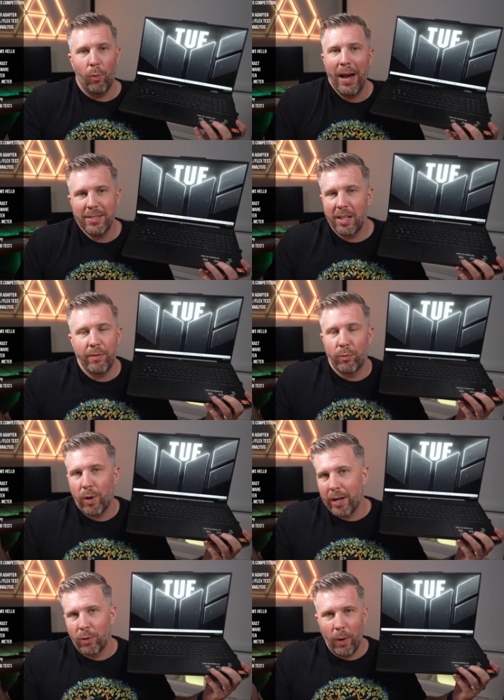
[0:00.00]
is it even
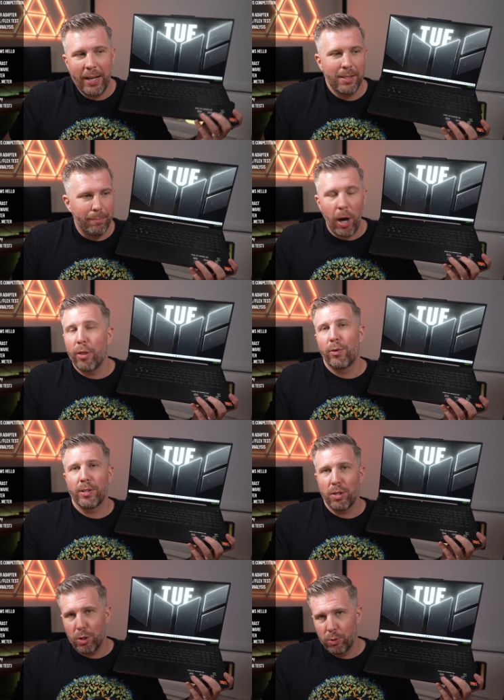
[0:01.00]
running? Why is it bothering
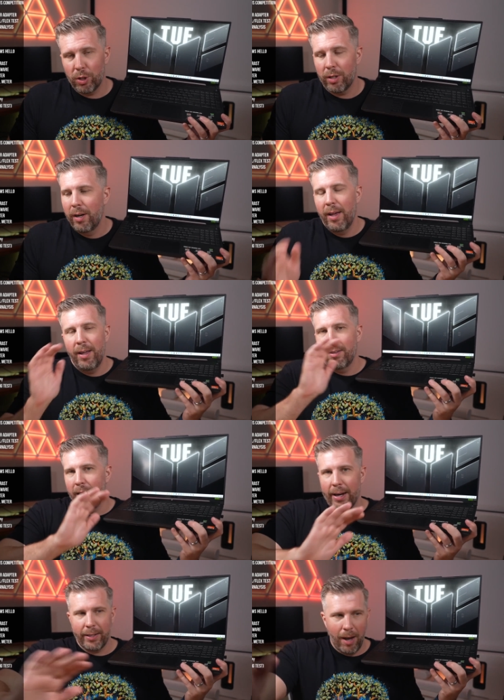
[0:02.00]
the user?
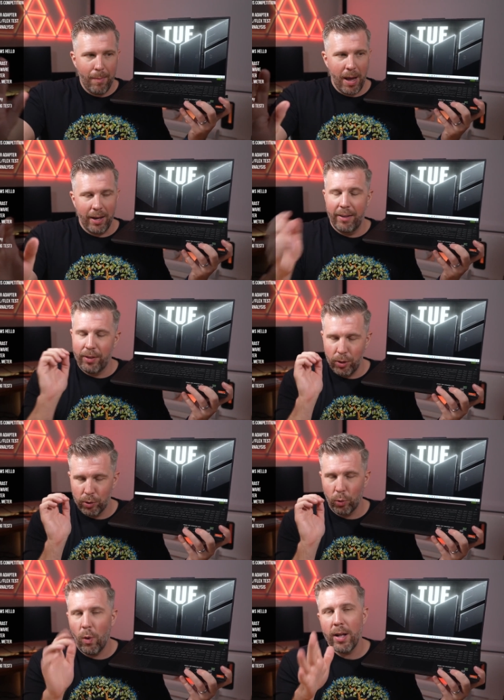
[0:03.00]
Like, come on, if the
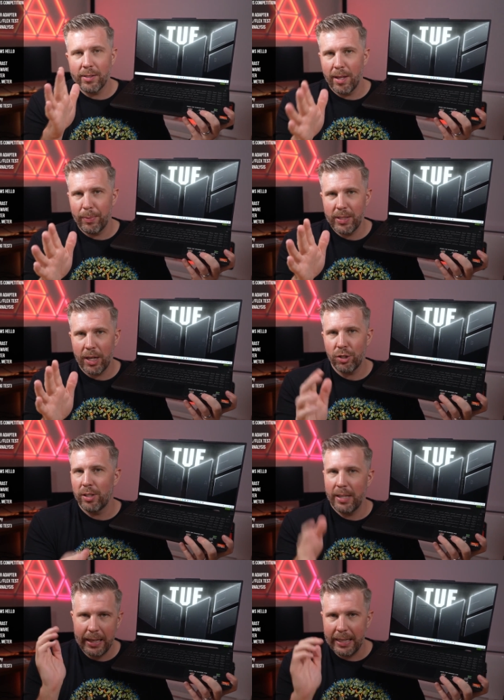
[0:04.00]
user wants the protection,
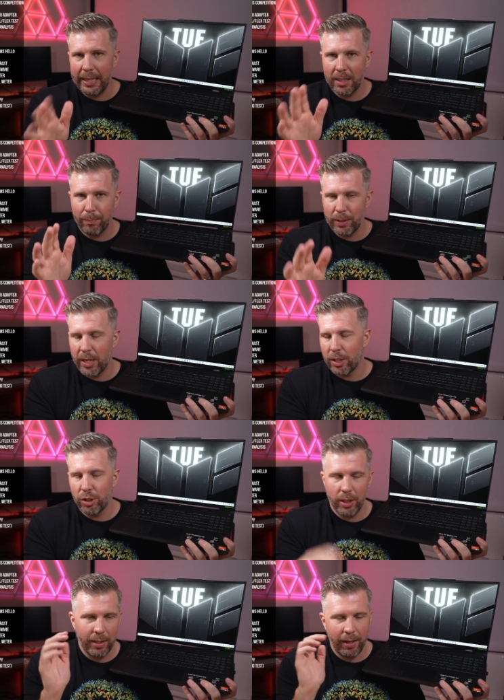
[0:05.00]
they can get the
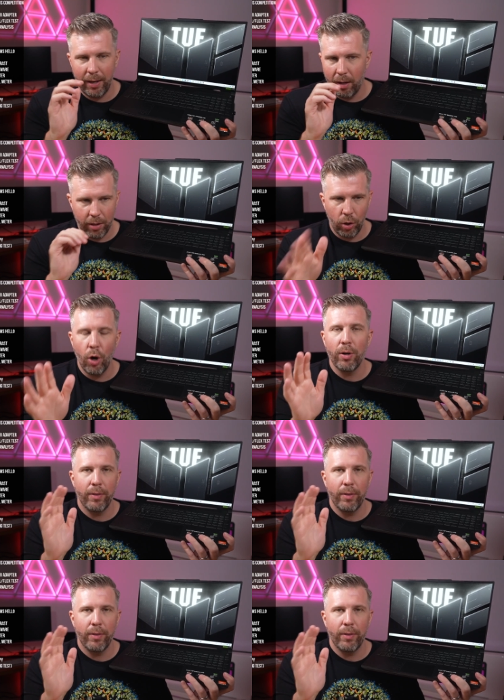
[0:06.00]
protection on their own if they